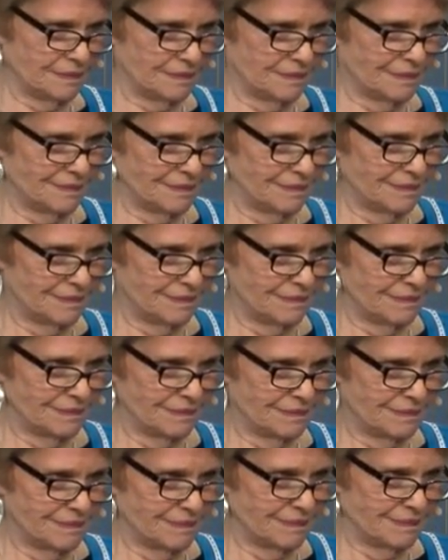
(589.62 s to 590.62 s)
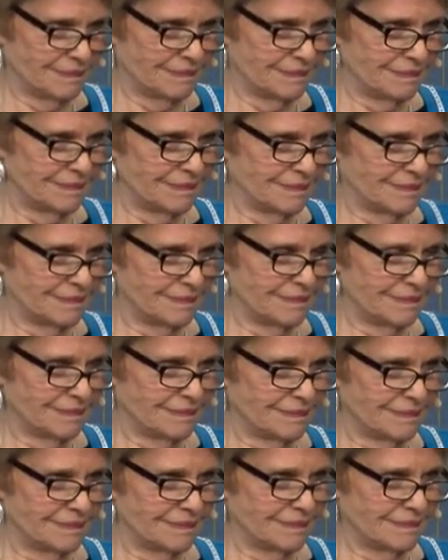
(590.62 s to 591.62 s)

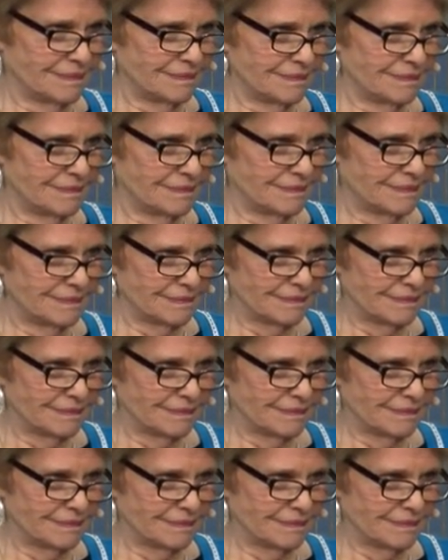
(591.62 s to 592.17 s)
Nothing is said.